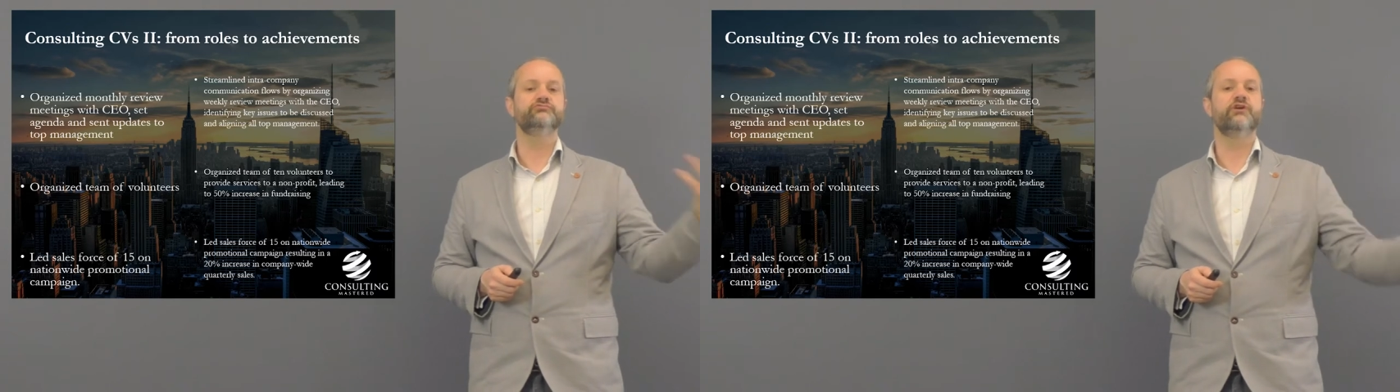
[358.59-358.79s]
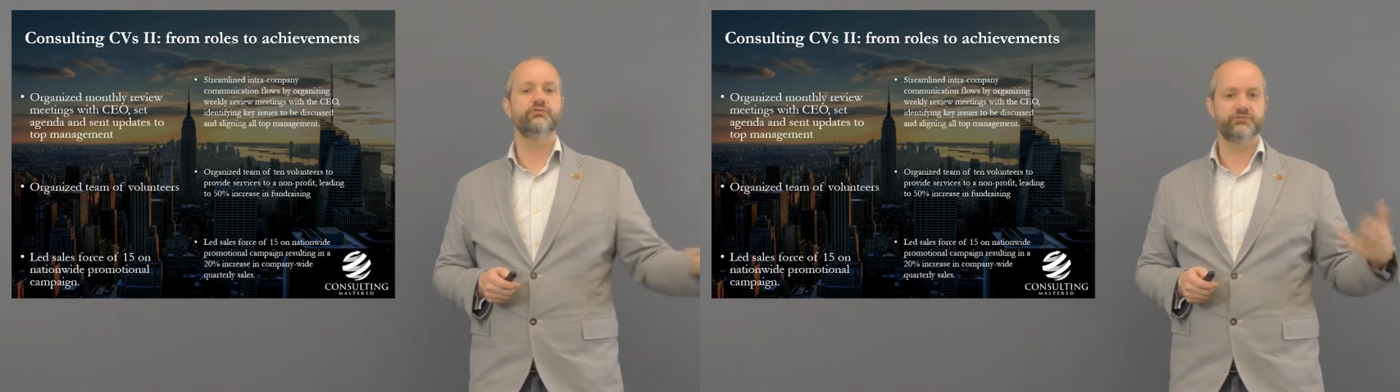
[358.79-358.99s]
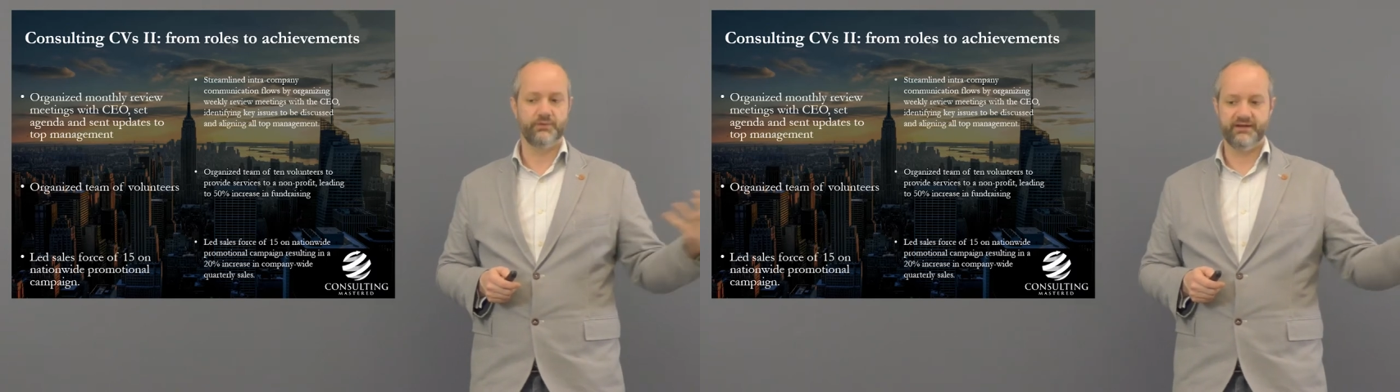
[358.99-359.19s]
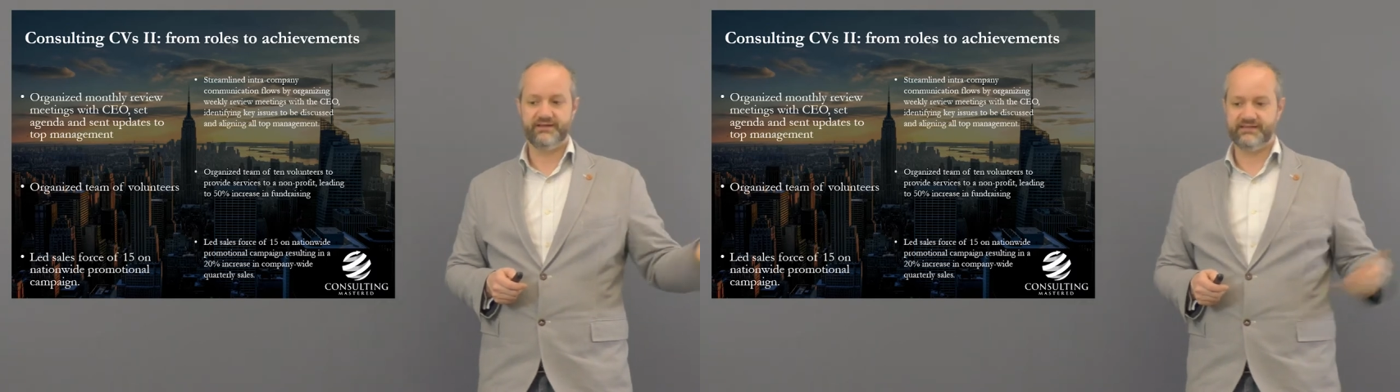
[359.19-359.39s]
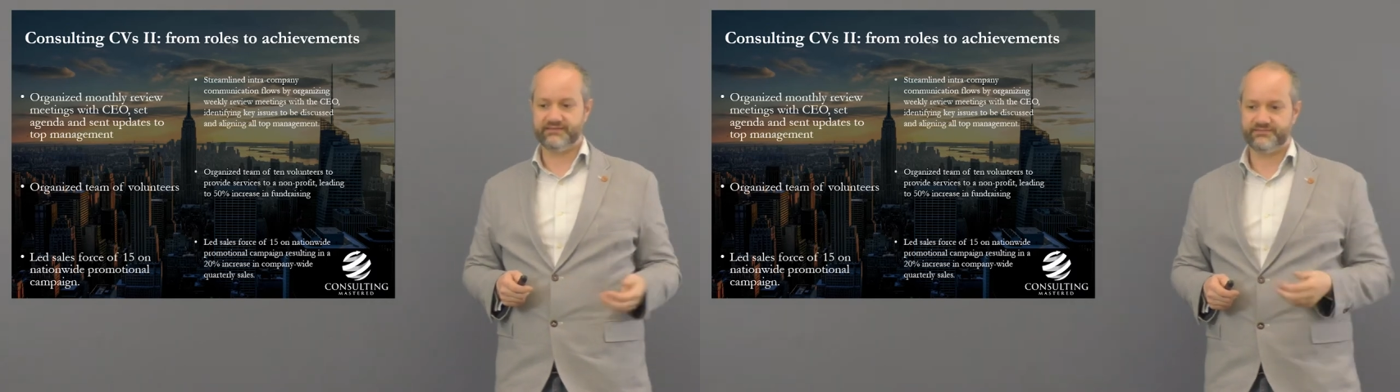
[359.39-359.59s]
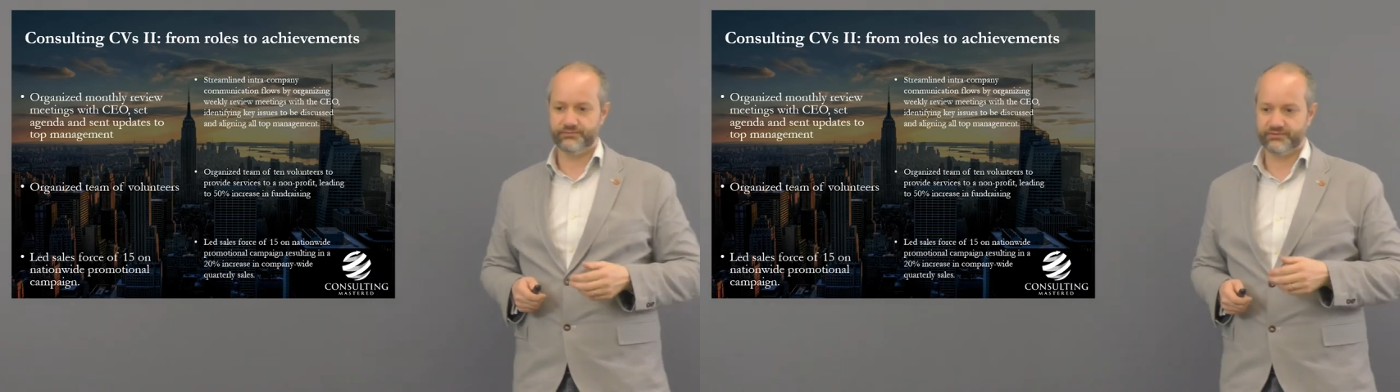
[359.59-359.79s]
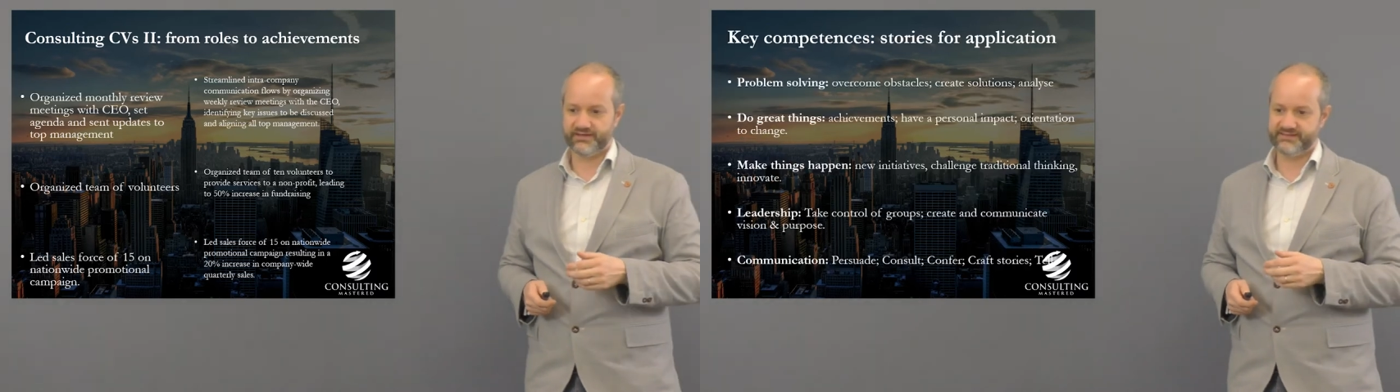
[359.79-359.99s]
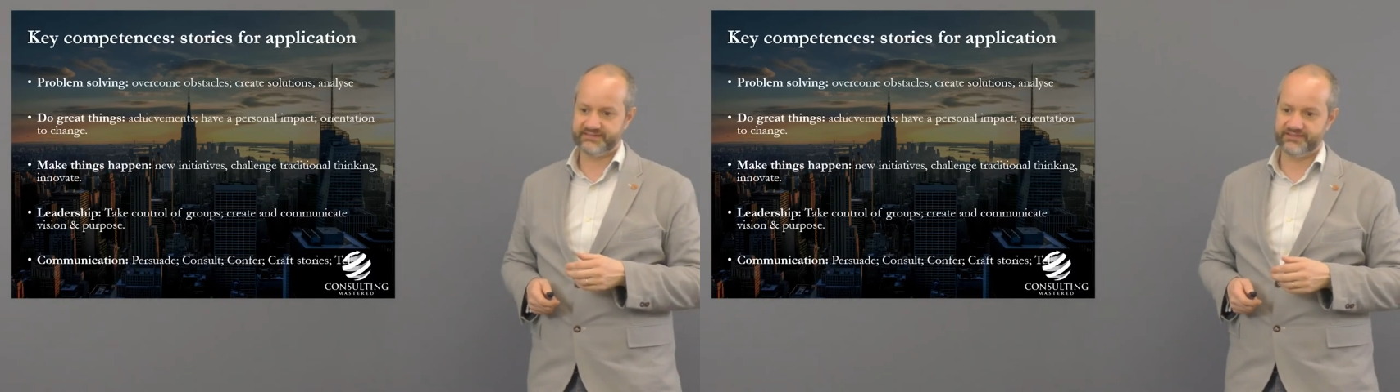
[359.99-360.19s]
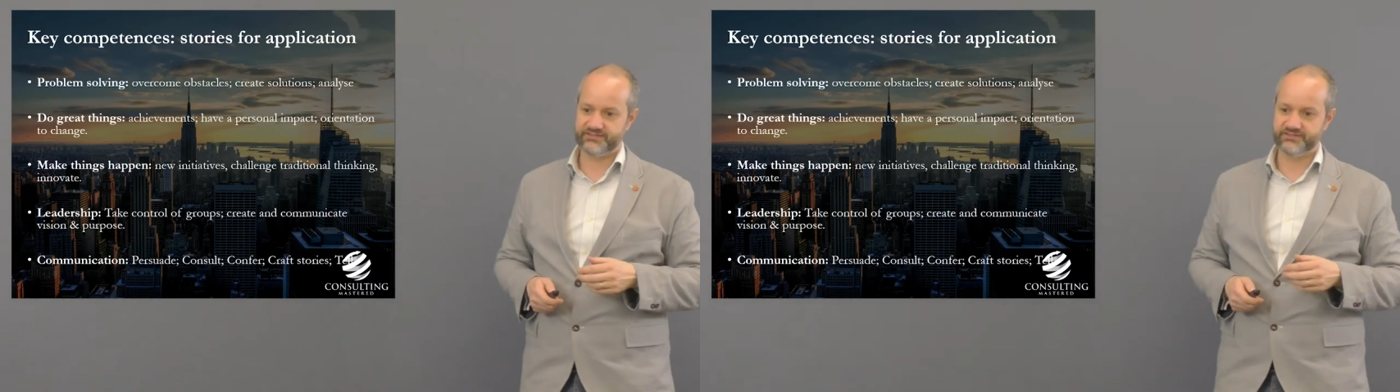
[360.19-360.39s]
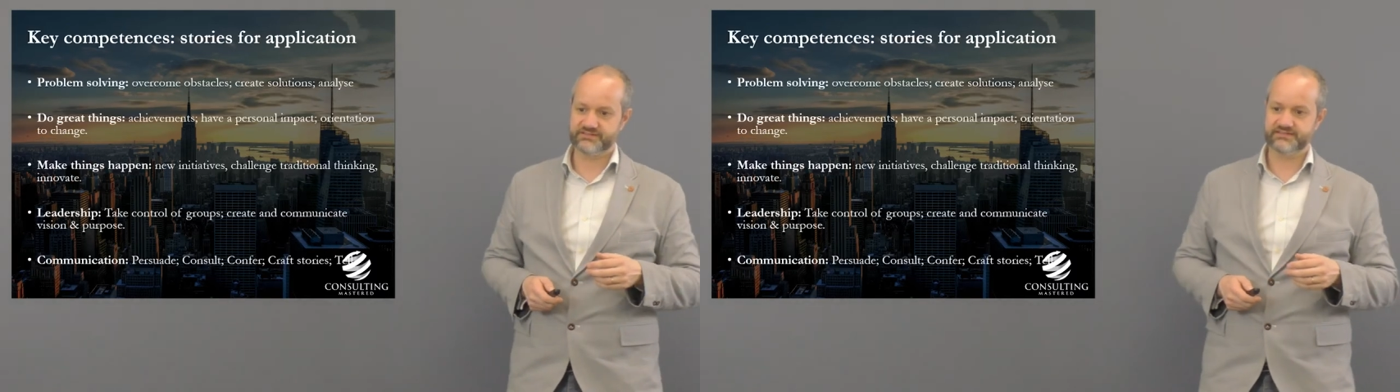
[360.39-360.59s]
roles were in different
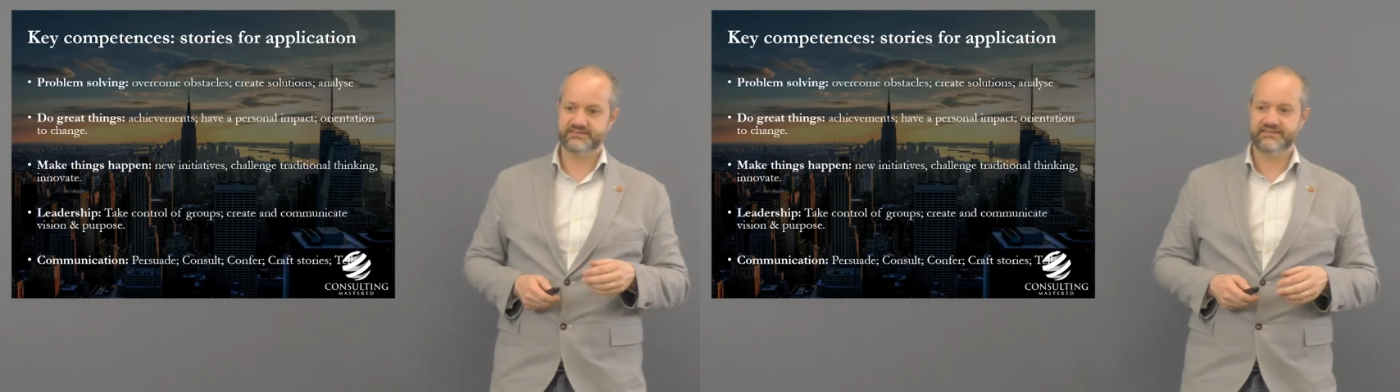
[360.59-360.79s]
organizations.